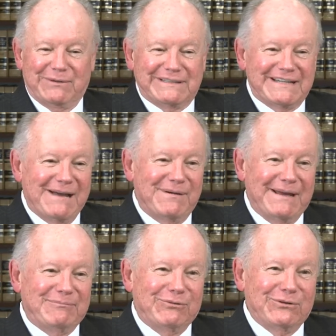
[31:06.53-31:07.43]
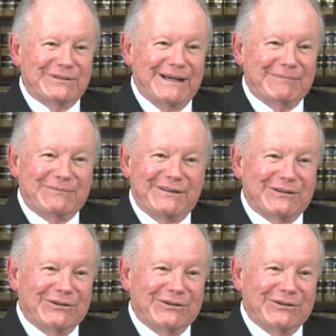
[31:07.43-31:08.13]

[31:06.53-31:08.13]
by the time I pulled up to the